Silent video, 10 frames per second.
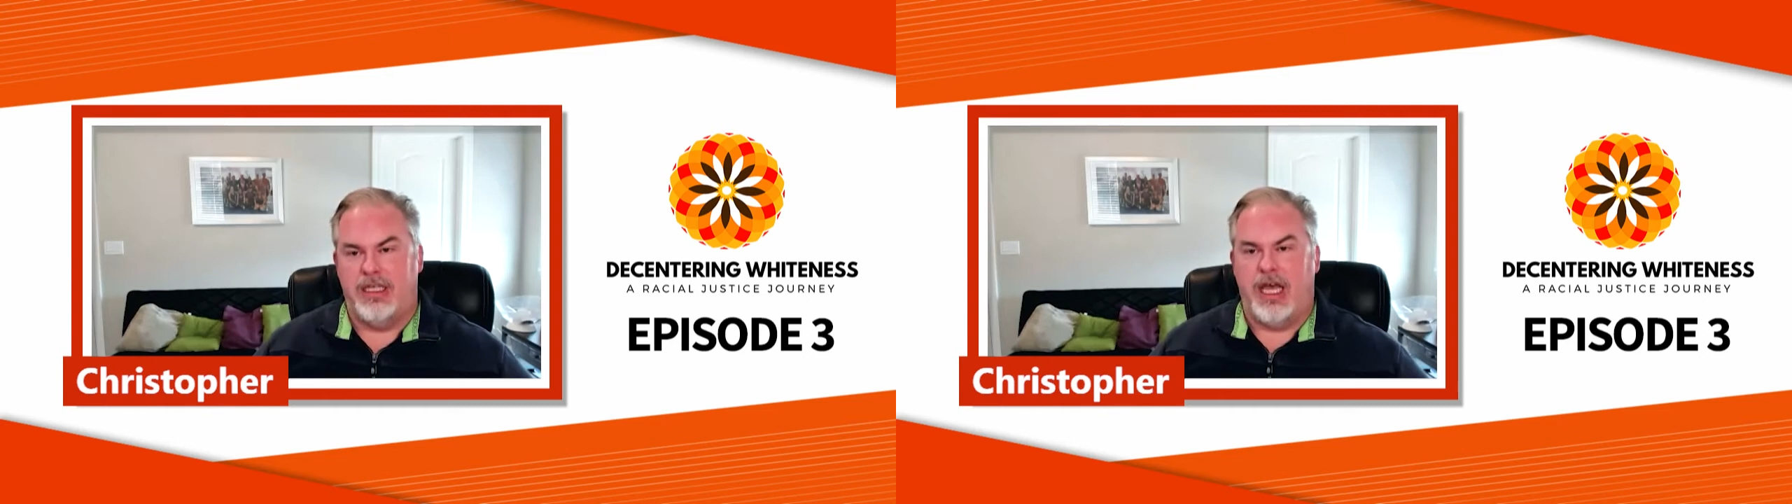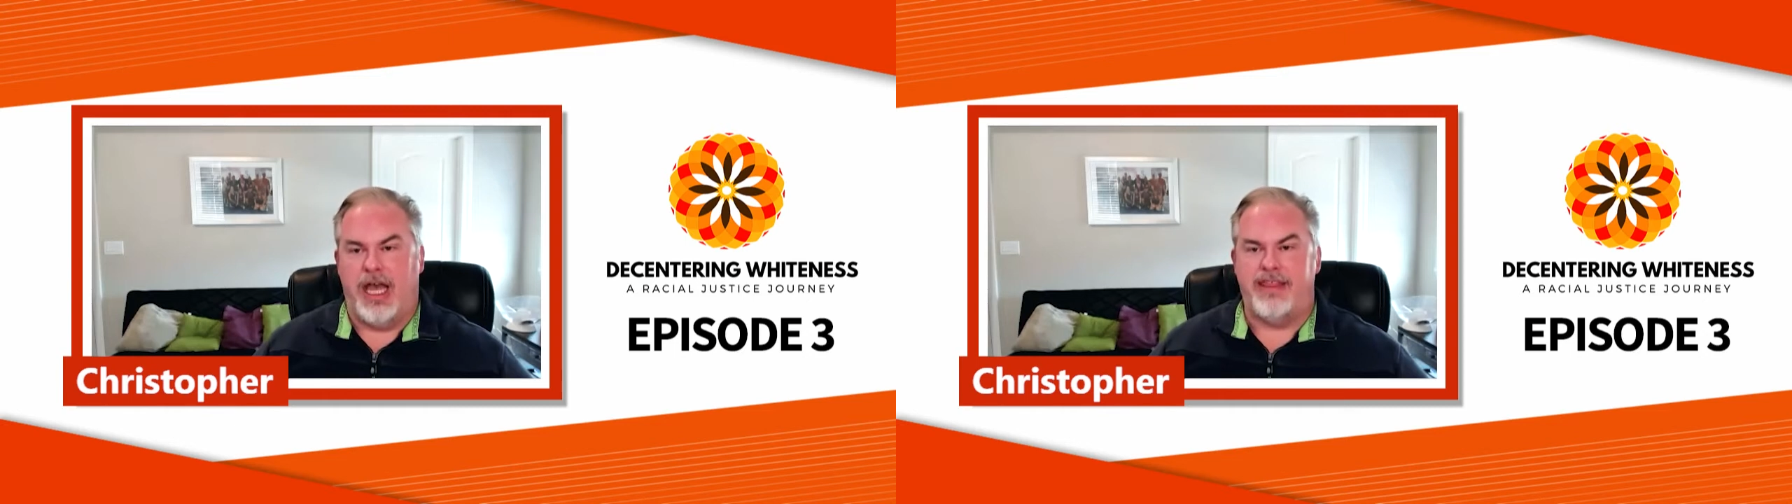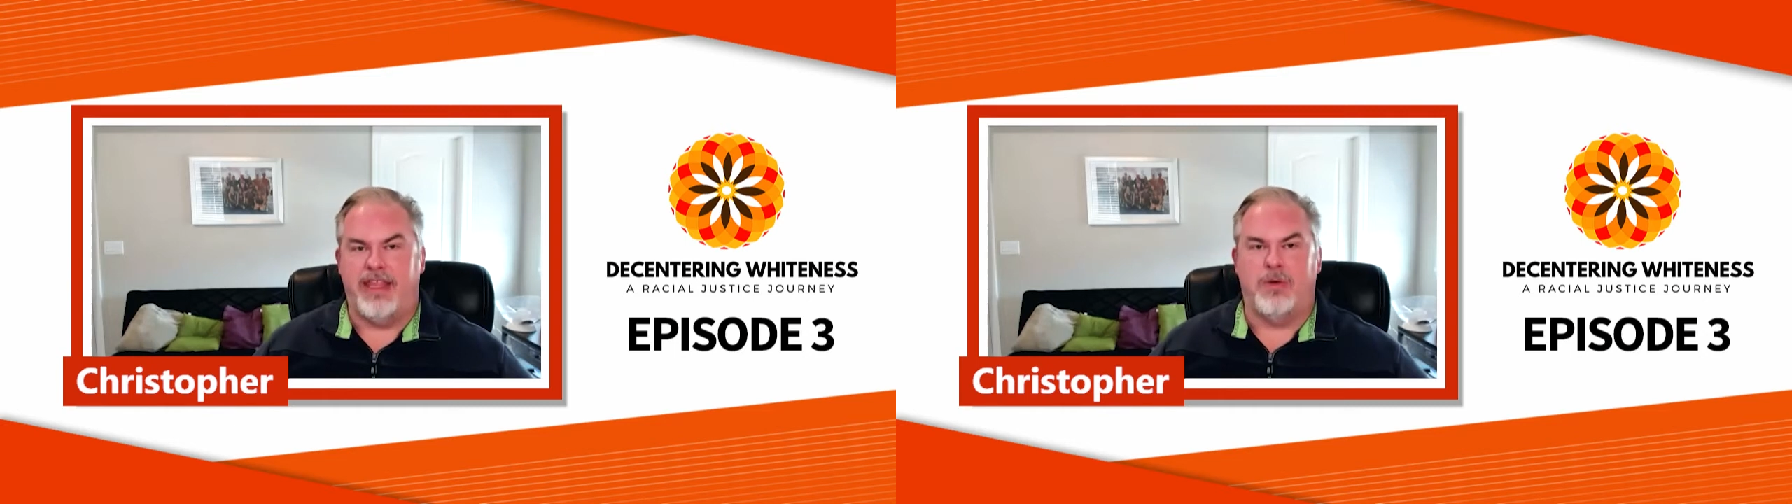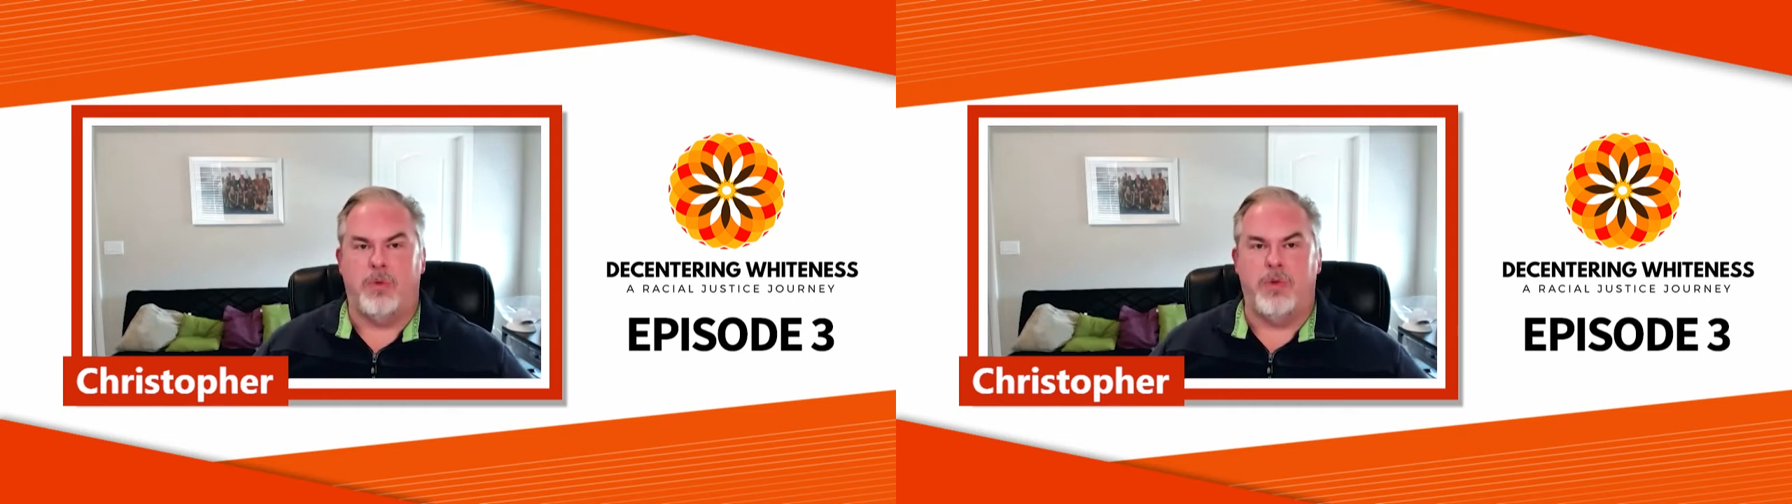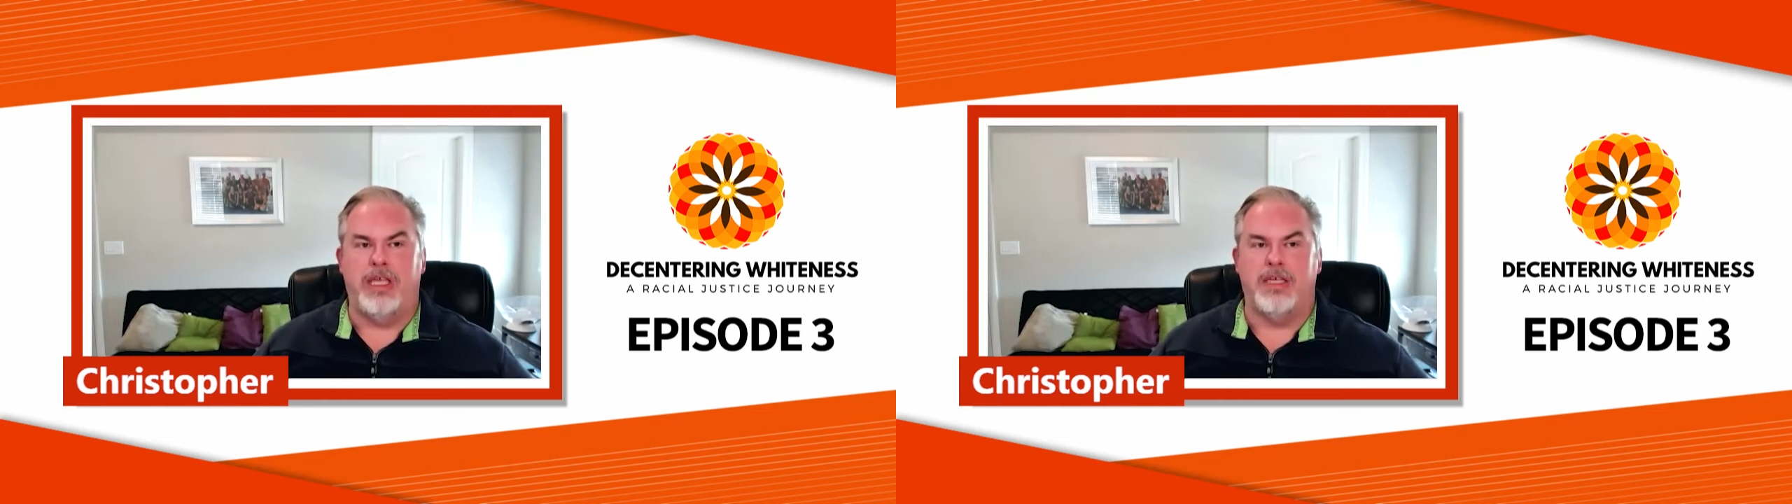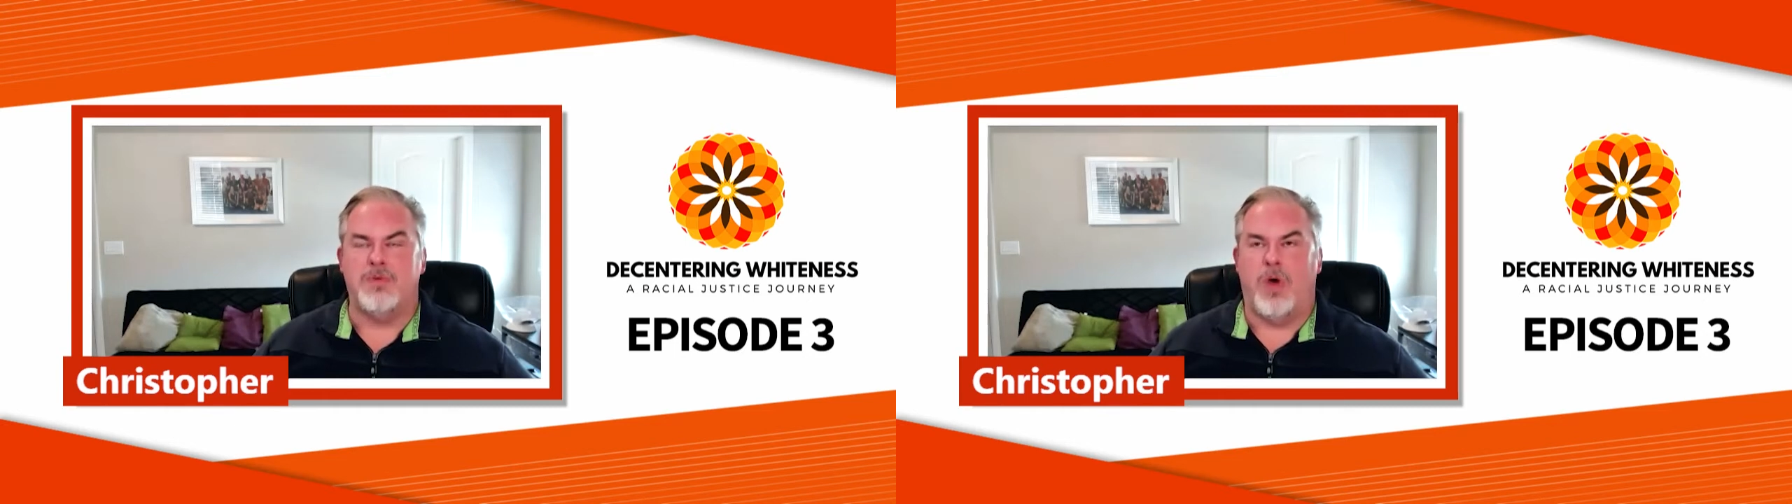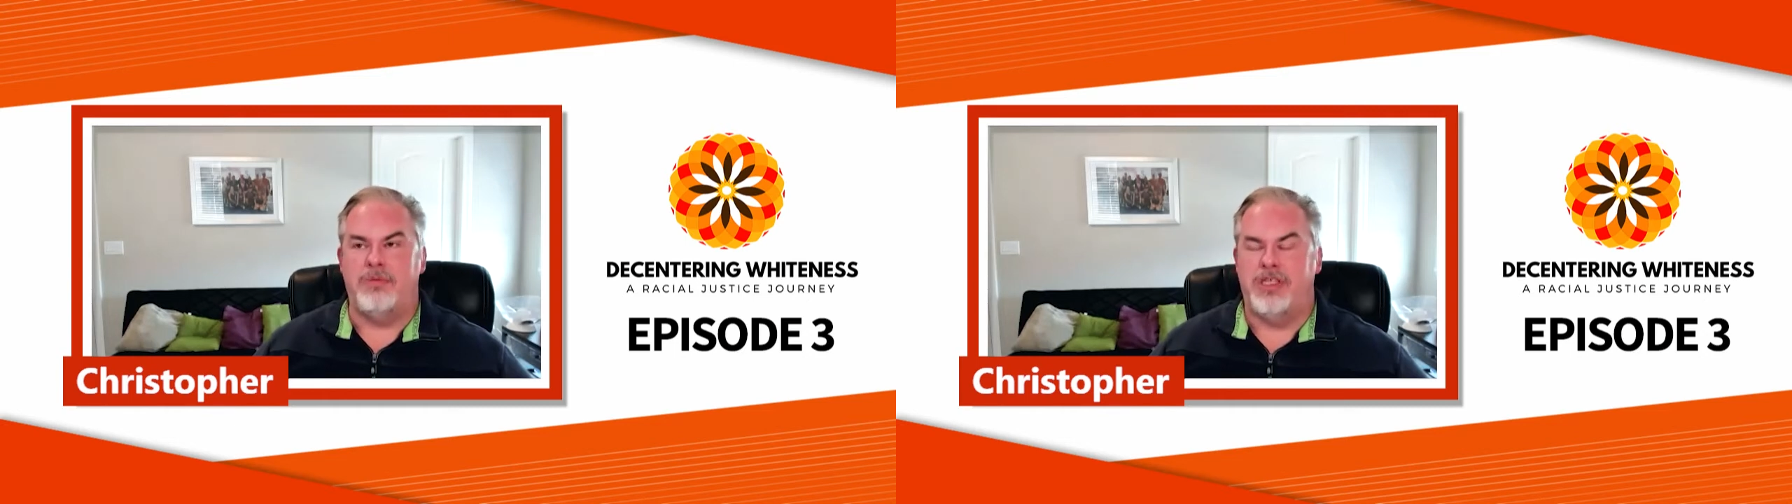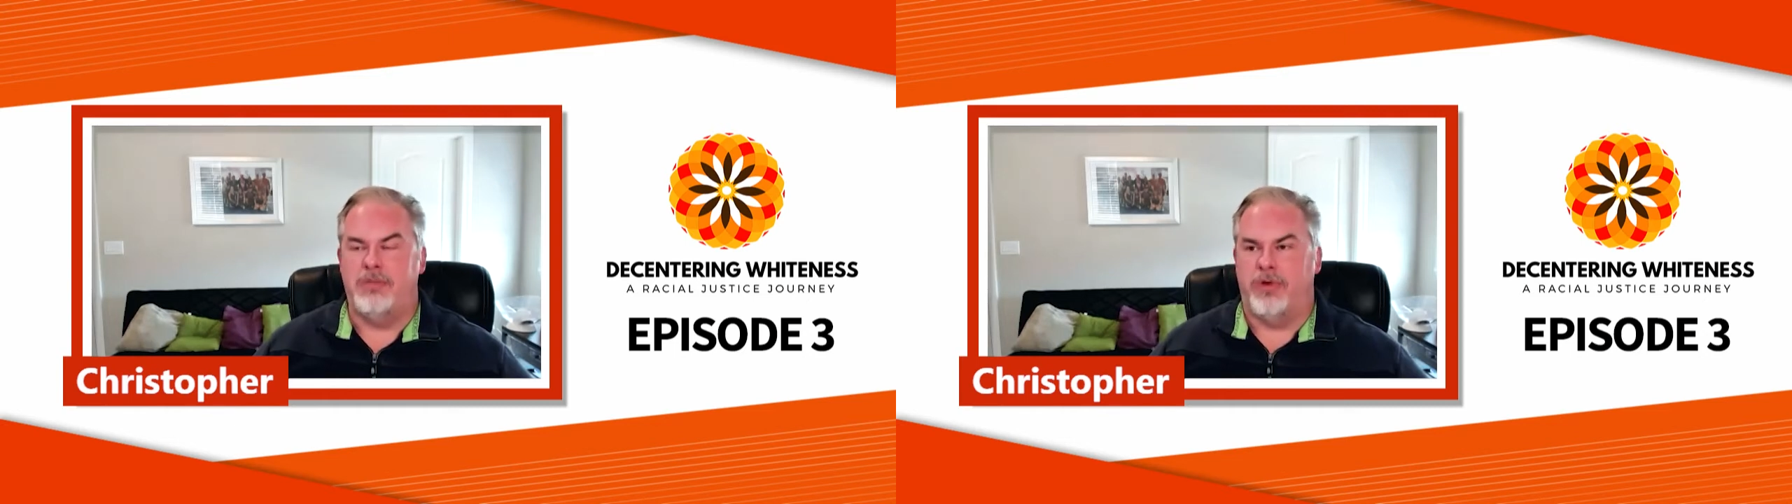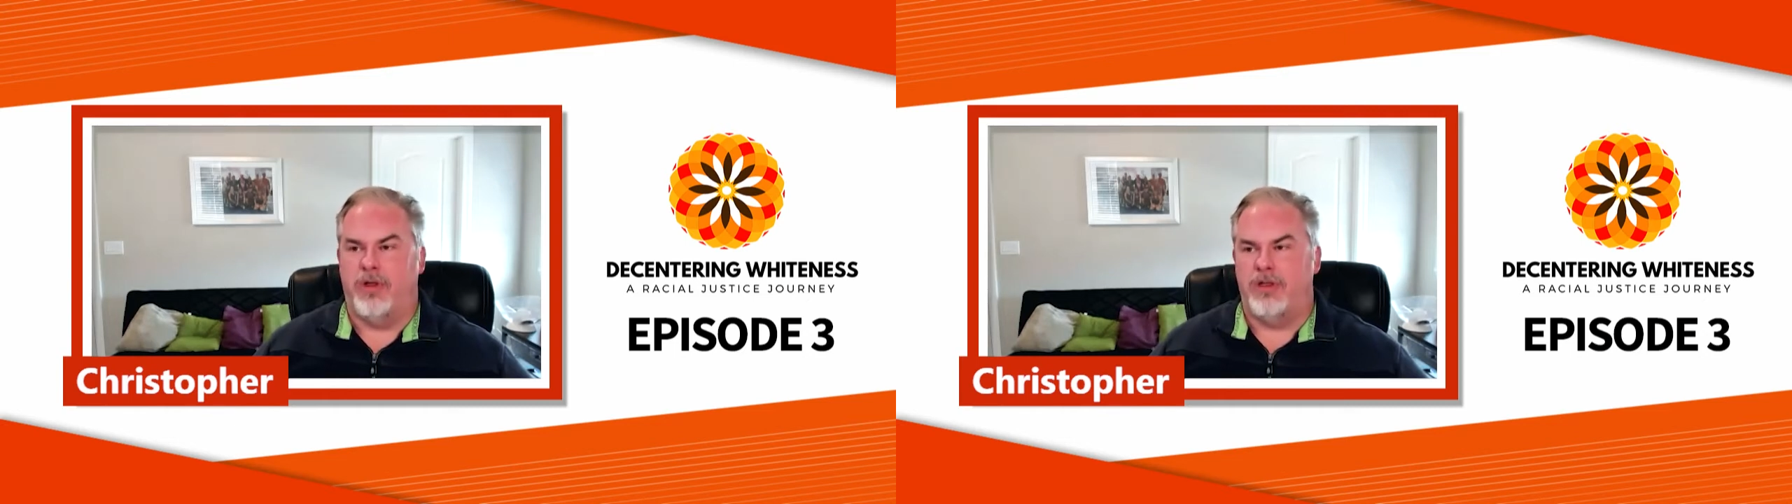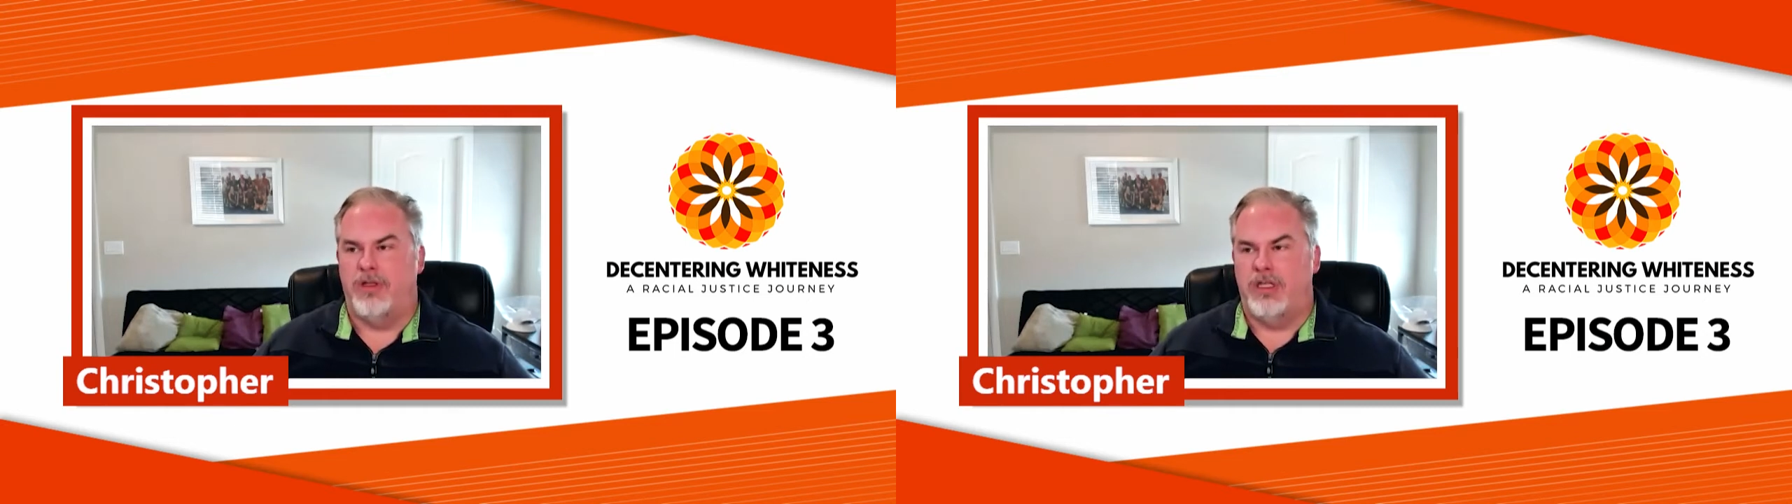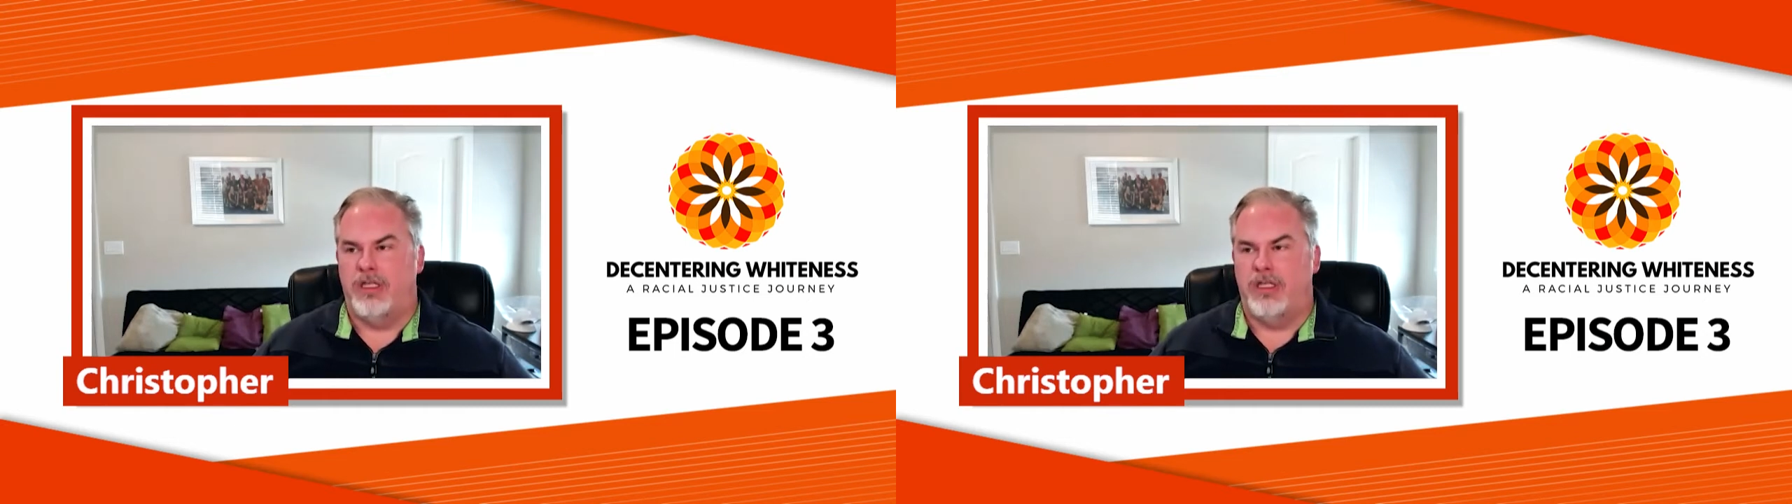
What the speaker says: I think we as white people,